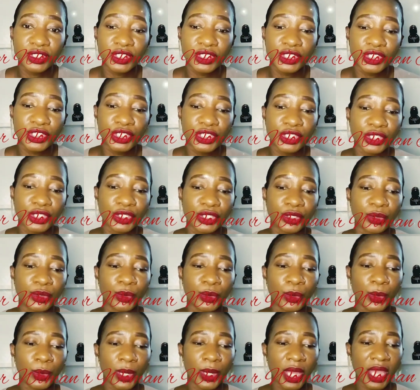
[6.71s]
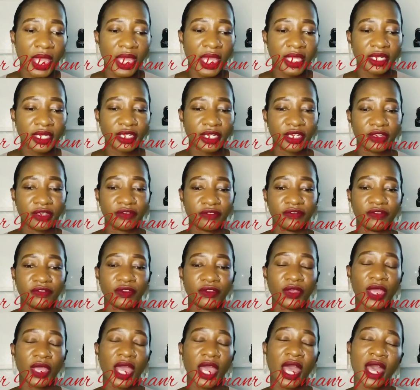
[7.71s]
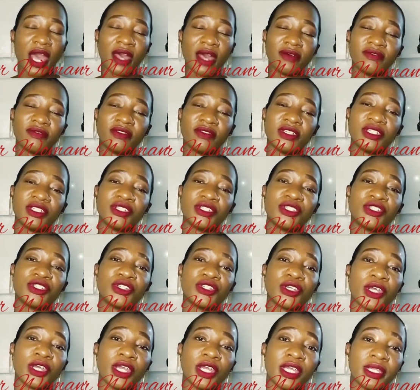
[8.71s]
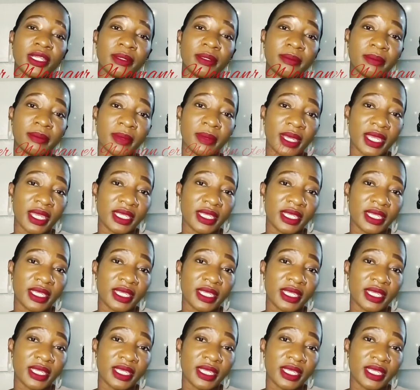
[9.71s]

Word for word: That's why I don't worry about the things that I don't see, yeah